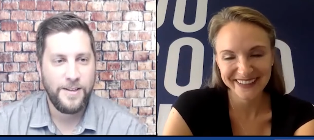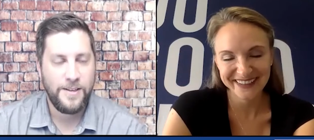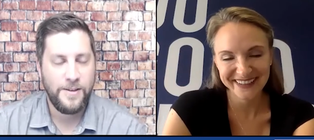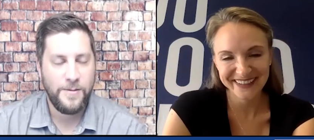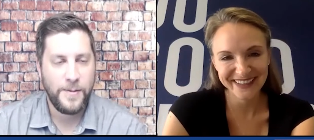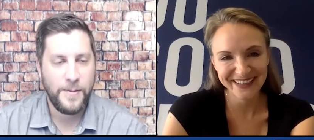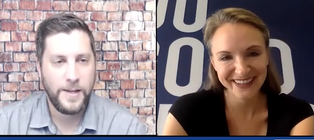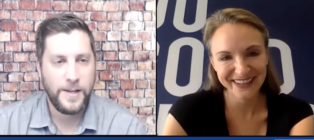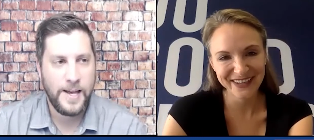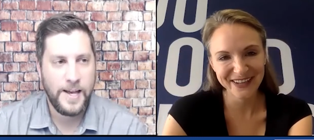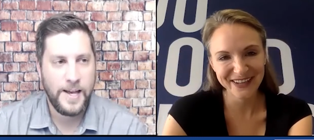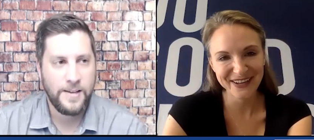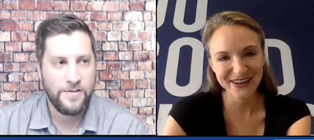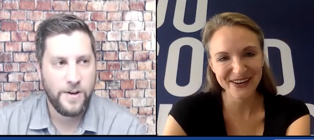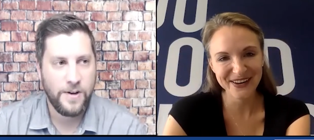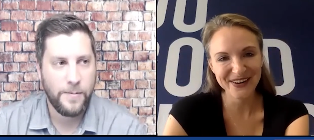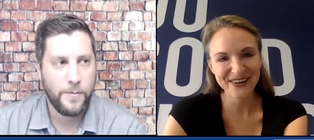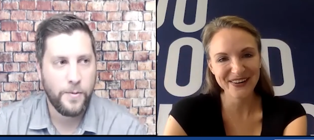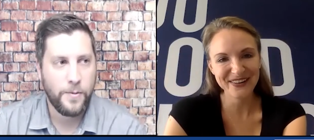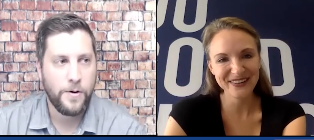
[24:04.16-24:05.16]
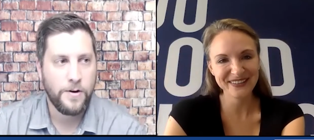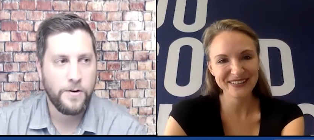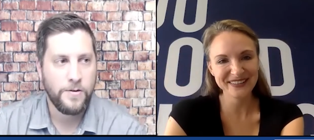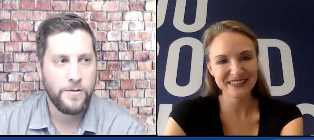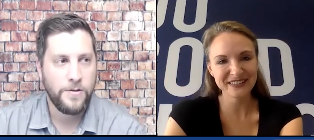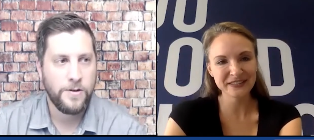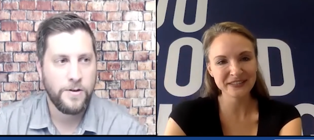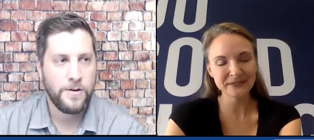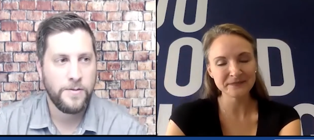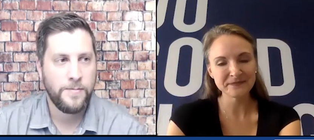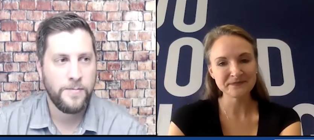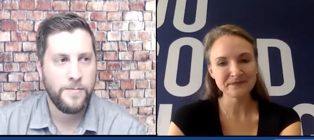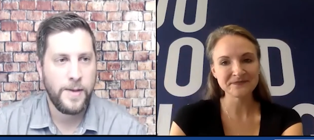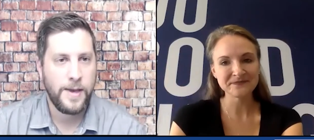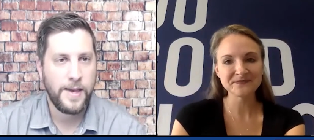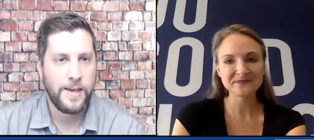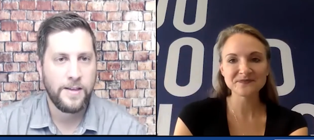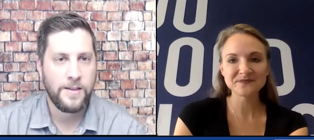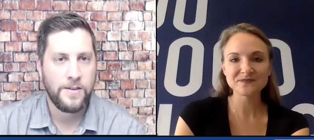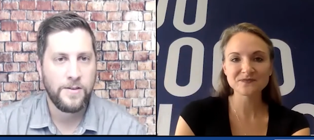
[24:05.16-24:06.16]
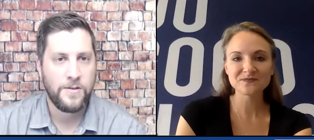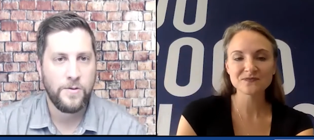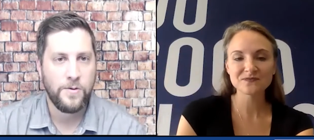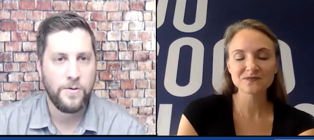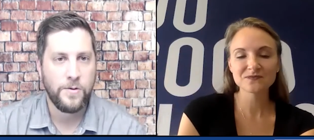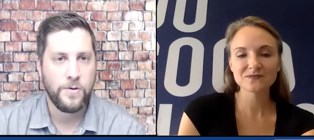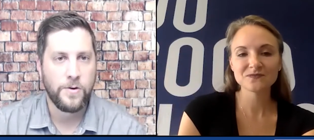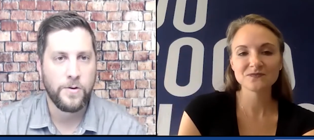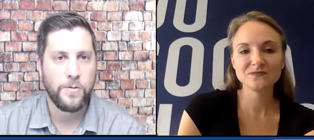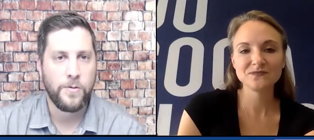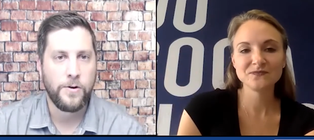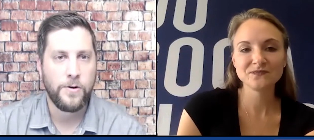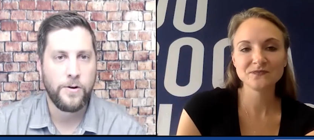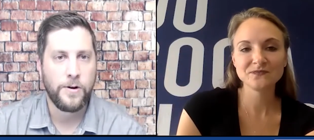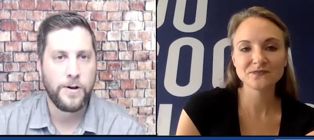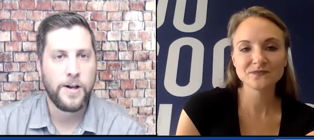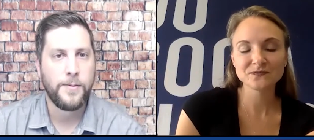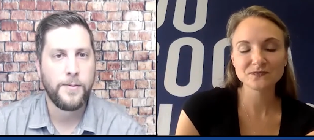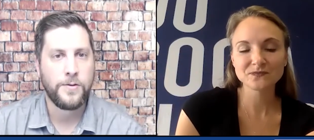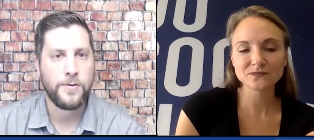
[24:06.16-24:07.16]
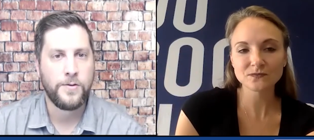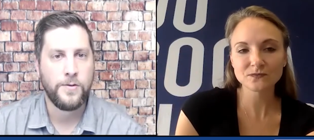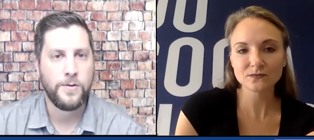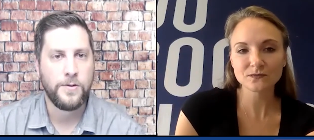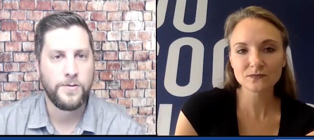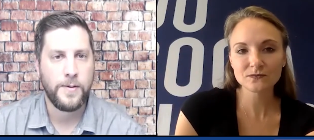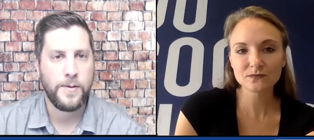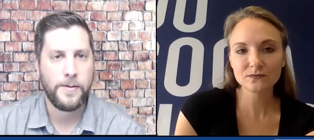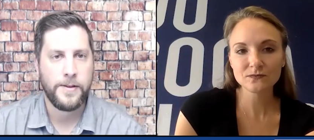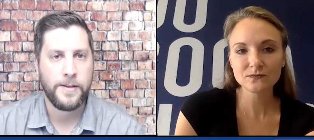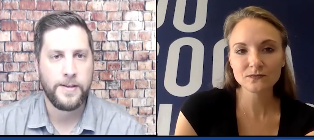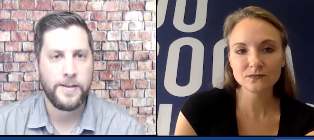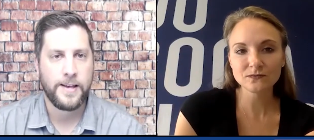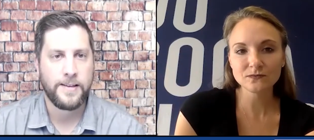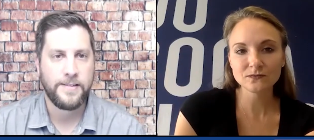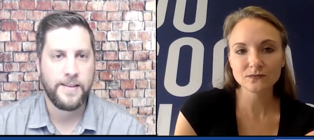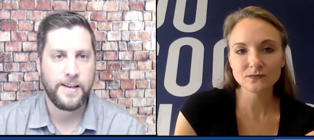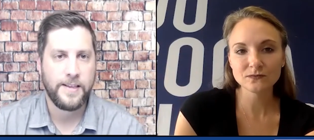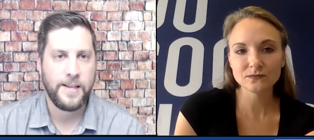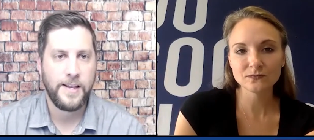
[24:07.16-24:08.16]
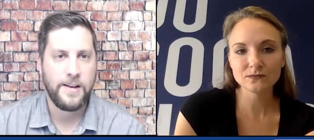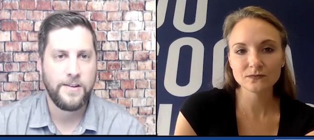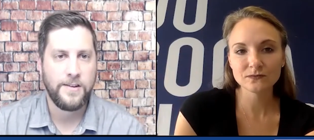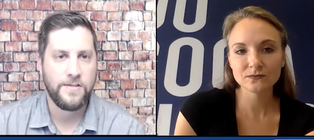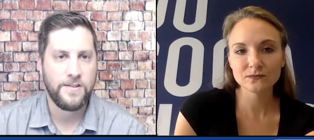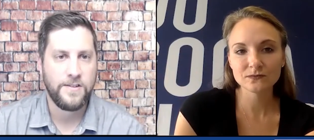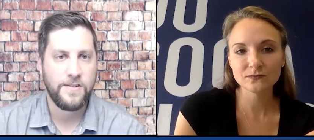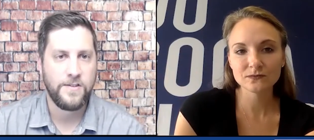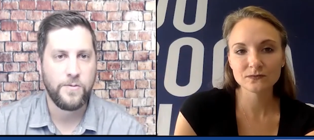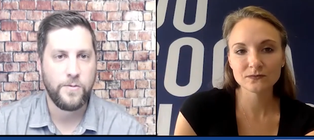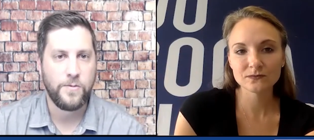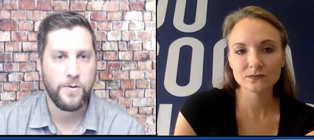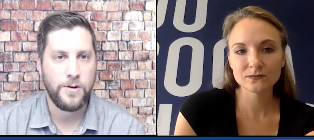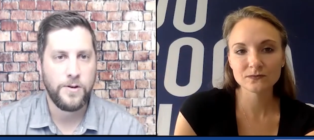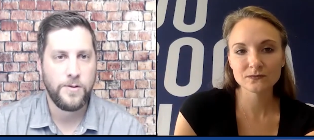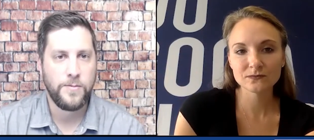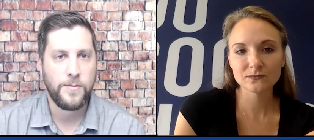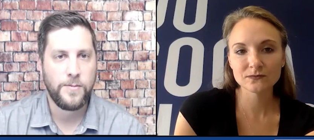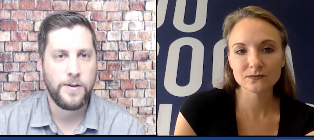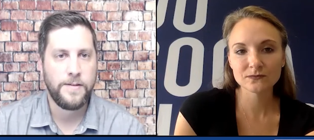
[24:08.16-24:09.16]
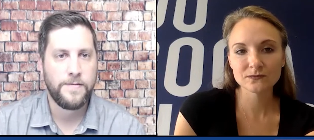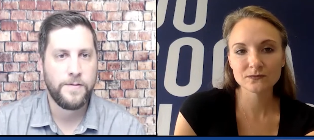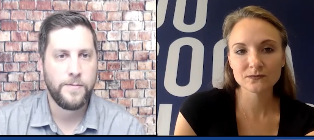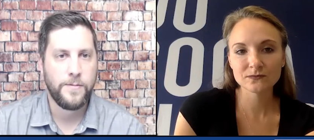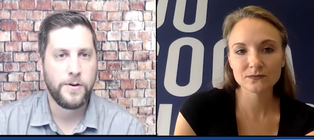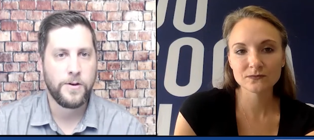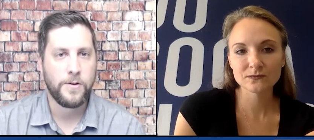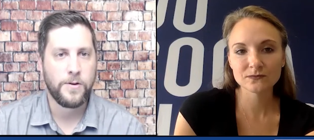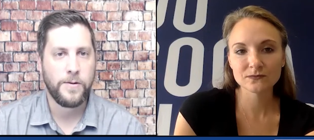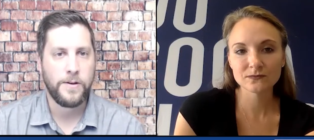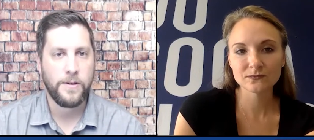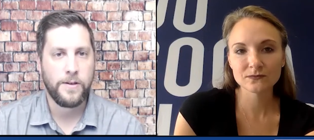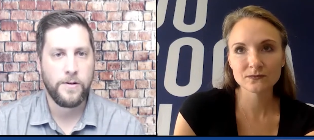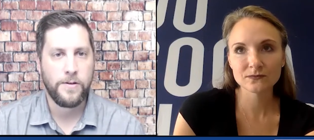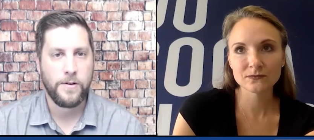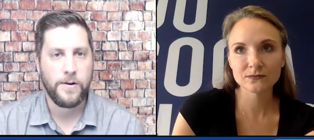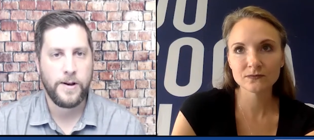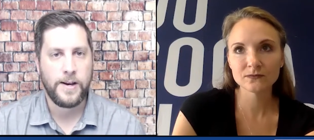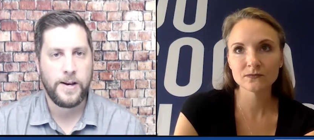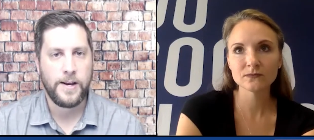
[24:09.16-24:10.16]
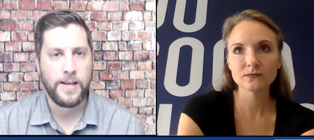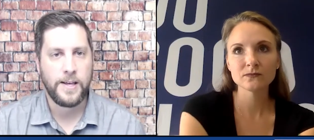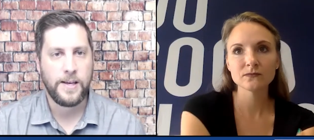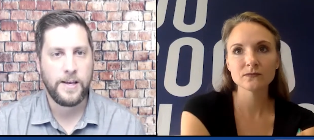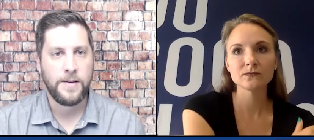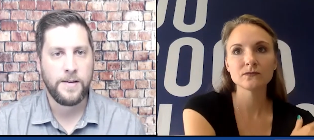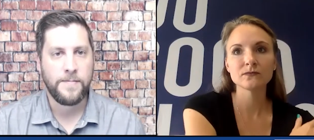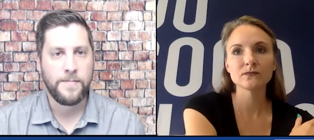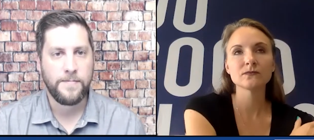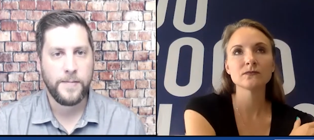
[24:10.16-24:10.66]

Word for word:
Speaker 1: you made that jump. What are the main tool, or what are a couple tools, maybe the tech stack that agencies wouldn't be familiar with? Are there any